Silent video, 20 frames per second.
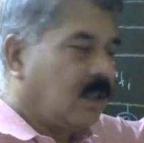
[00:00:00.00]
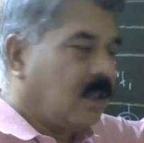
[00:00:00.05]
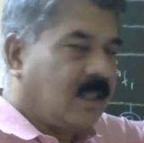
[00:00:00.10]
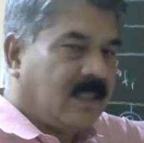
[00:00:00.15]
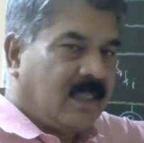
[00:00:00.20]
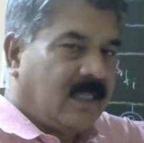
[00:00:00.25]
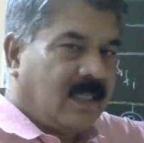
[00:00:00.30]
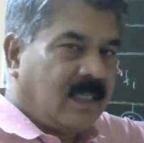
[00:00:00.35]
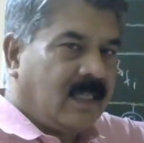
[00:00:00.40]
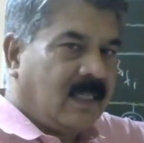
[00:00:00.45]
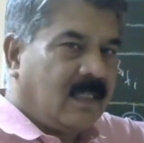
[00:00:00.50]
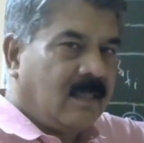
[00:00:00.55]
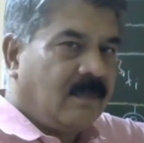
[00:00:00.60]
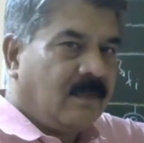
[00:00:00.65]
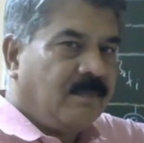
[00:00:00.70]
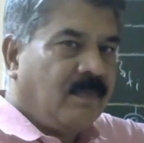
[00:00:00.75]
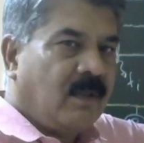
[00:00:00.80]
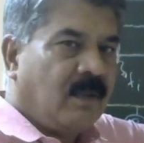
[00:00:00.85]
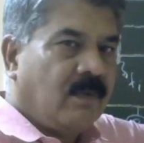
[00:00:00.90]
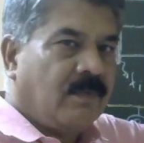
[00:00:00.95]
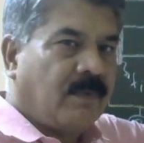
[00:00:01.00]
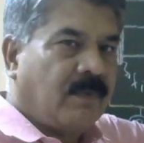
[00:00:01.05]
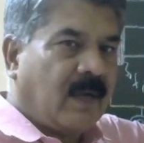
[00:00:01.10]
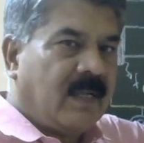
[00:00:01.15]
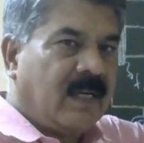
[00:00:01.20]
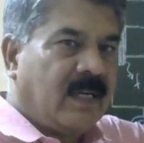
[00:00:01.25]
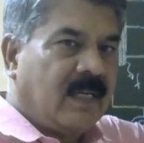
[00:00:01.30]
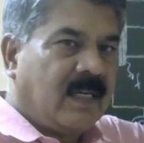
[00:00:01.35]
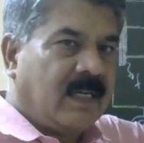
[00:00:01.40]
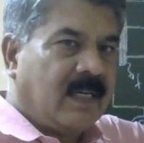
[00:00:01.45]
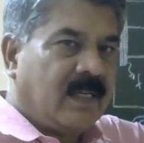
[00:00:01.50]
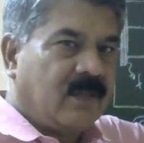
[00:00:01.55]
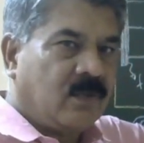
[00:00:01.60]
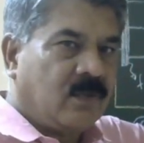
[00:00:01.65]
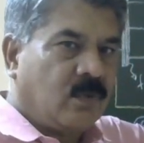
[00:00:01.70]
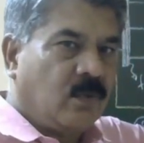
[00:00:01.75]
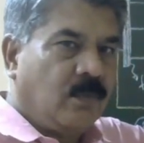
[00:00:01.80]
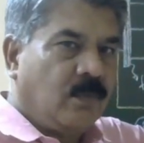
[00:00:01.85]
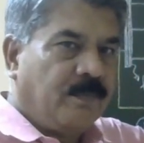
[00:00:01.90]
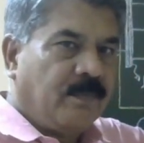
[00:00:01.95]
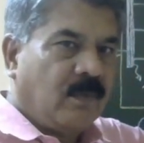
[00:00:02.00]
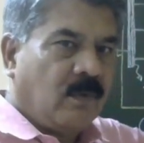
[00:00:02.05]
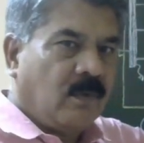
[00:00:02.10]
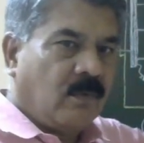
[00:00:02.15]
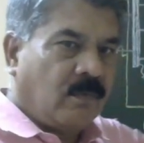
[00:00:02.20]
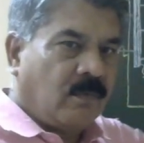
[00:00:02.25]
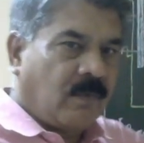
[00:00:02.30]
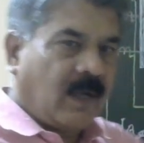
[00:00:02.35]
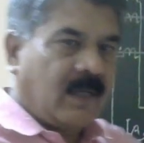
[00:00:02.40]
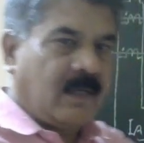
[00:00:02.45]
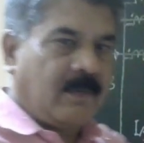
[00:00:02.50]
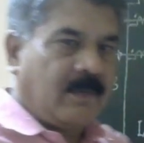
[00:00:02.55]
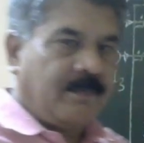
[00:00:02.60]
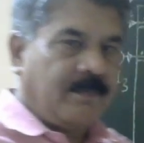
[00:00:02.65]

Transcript: CTs, 500:1.